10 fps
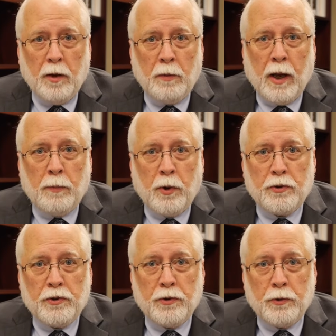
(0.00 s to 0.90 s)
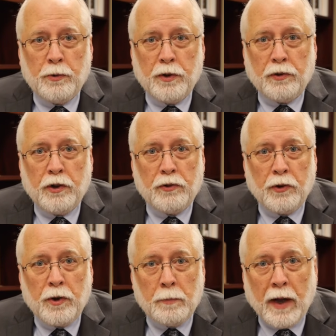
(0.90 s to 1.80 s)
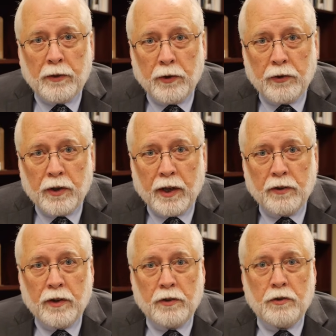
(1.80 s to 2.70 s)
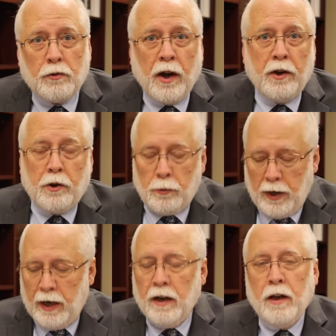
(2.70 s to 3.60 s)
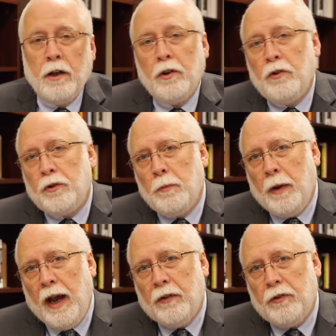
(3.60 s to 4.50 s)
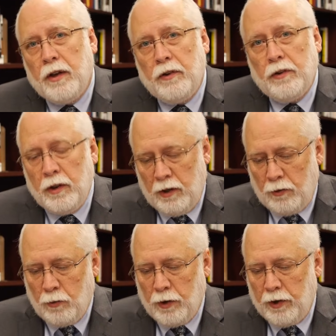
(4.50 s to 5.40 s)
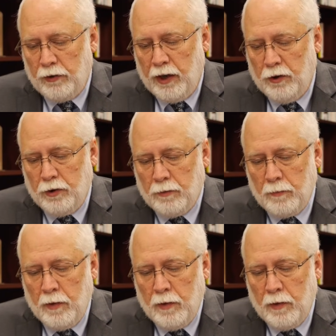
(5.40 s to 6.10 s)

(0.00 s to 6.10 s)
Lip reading: by a person who is concerned about those things and is trying to create those capacities in an organization?